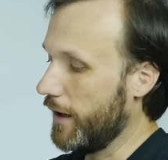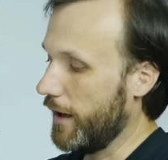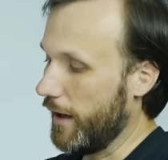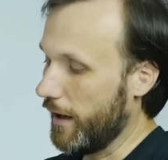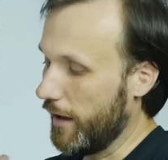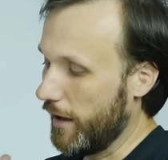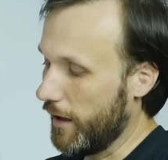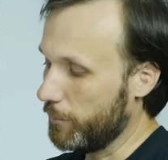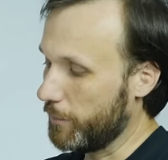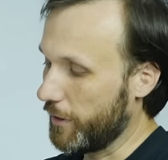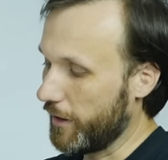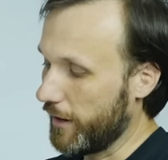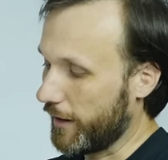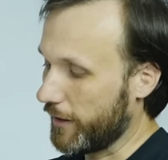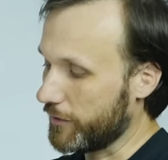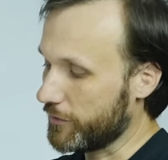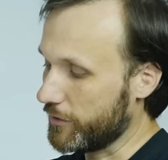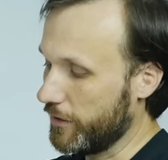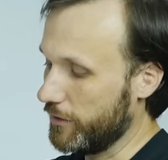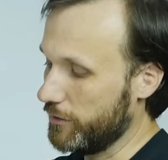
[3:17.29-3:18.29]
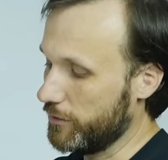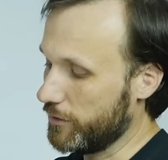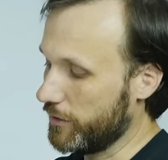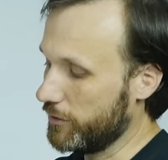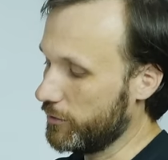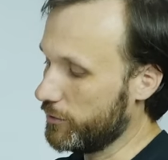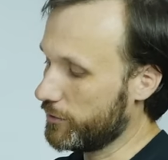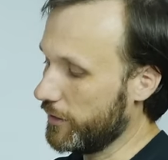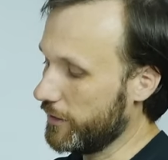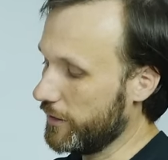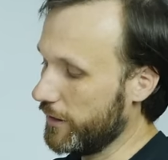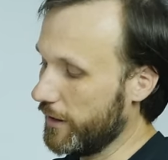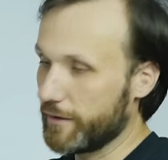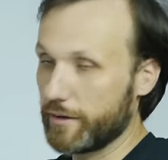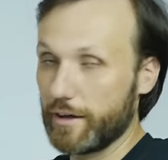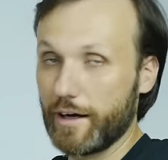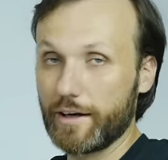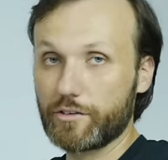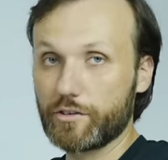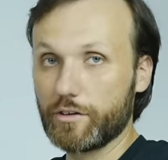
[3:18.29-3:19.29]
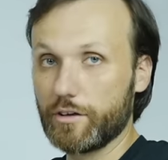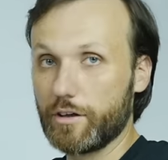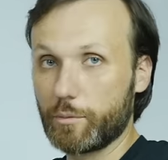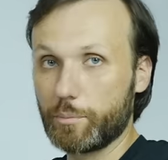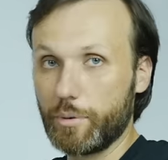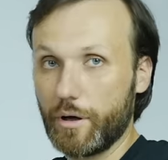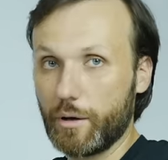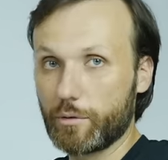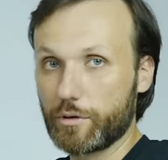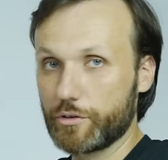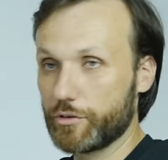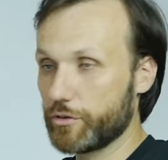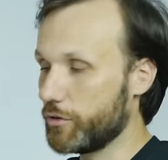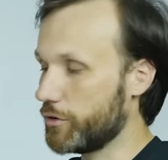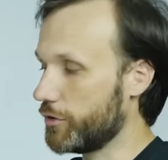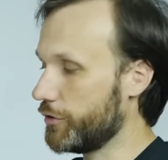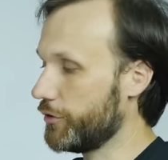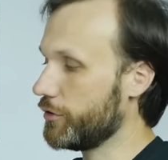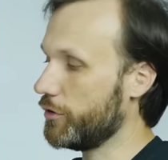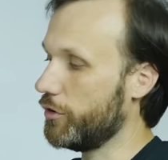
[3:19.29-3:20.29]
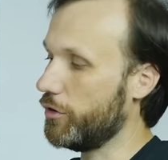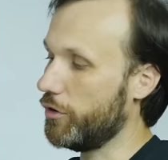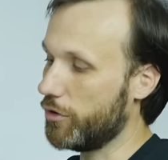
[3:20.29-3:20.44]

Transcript: But like I said, you can use any other XLR power source